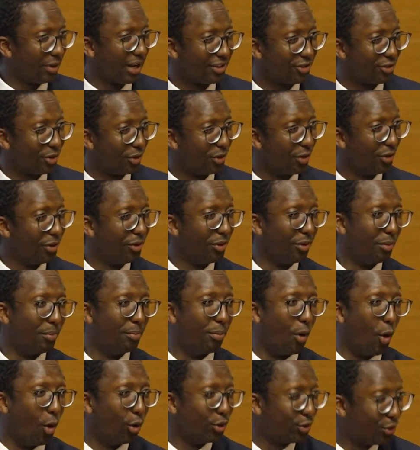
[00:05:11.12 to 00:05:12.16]
as a
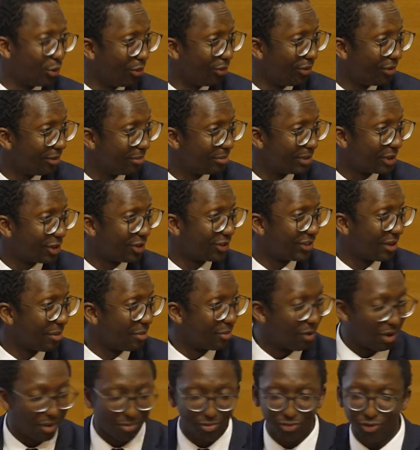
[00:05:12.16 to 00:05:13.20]
Breton, because
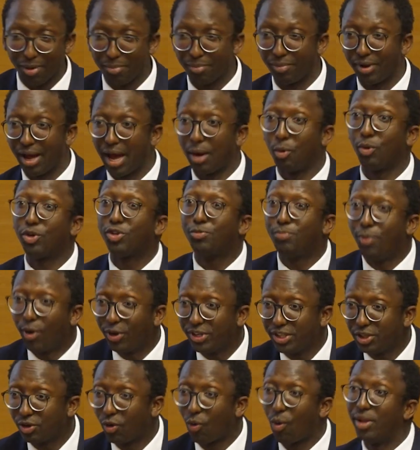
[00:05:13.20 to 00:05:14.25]
I was born
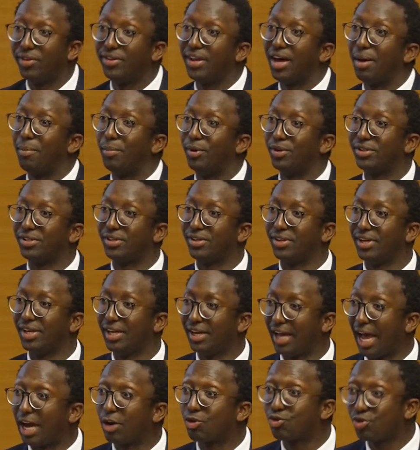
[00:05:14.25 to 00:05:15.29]
in Rwanda, but
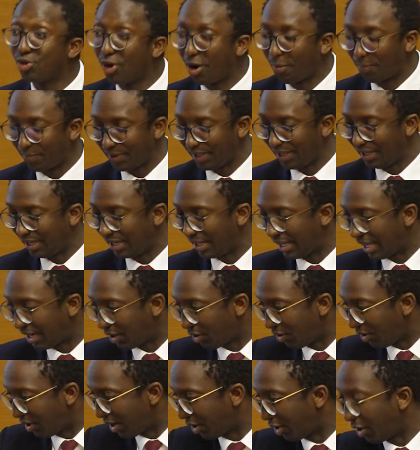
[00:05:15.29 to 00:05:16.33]
I grew up
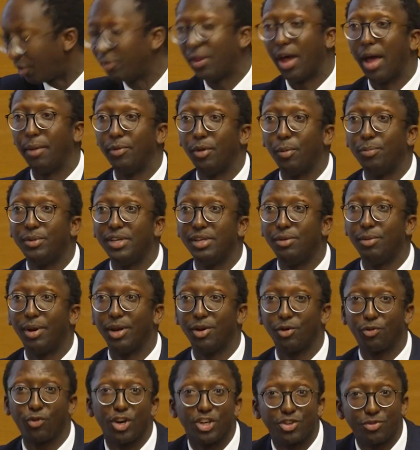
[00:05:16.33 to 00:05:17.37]
I got adopted by
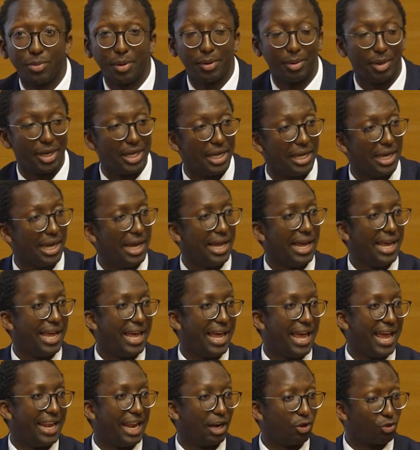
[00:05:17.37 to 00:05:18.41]
a French family,
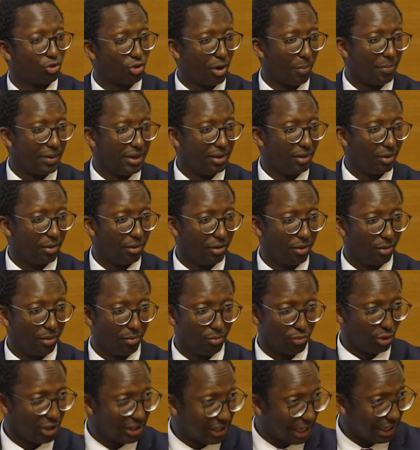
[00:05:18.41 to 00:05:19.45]
and I grew up in
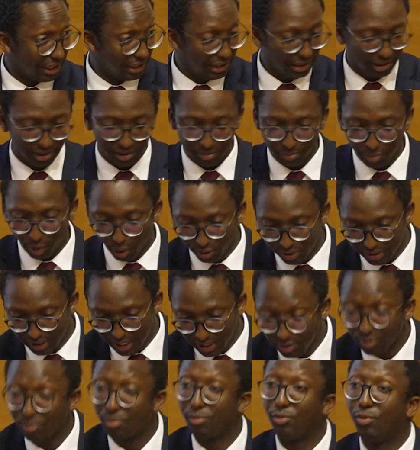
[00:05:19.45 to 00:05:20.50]
Brittany, in
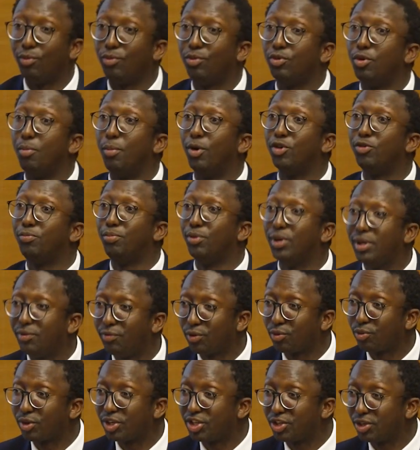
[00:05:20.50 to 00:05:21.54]
Bretagne, the most
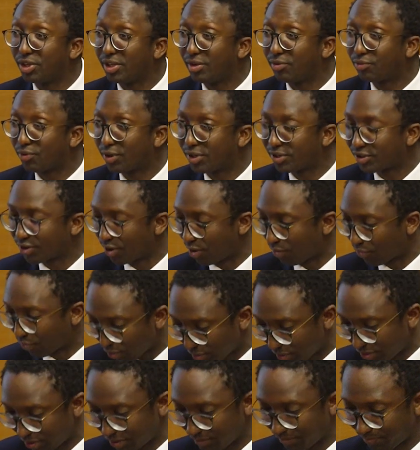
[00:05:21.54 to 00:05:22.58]
beautiful region in France, of
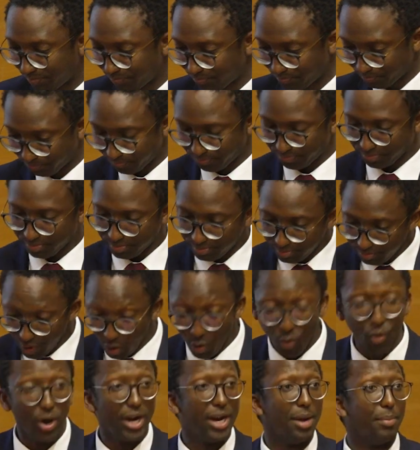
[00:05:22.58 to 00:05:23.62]
course.
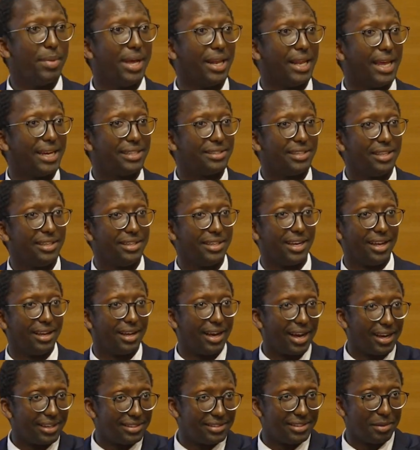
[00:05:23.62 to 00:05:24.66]
where I'm elected. Yeah,
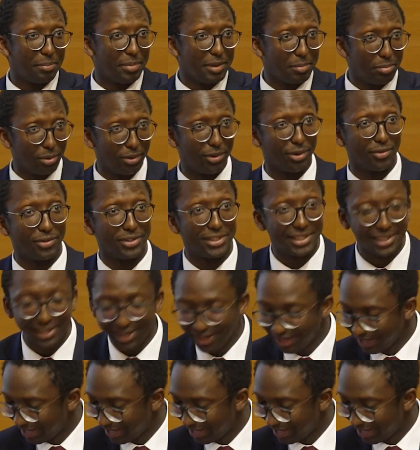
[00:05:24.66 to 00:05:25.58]
I see people over there.